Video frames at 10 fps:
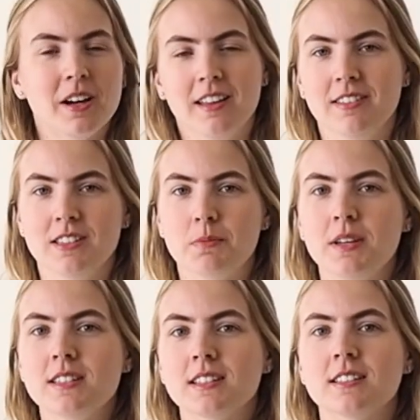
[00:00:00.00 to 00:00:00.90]
and these
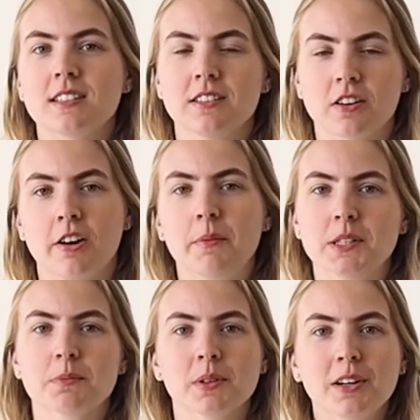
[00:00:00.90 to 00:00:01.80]
pieces in the
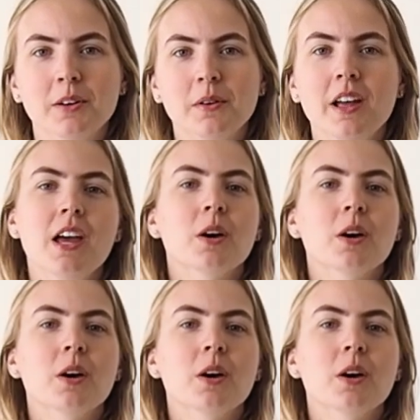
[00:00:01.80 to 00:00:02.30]
comments below.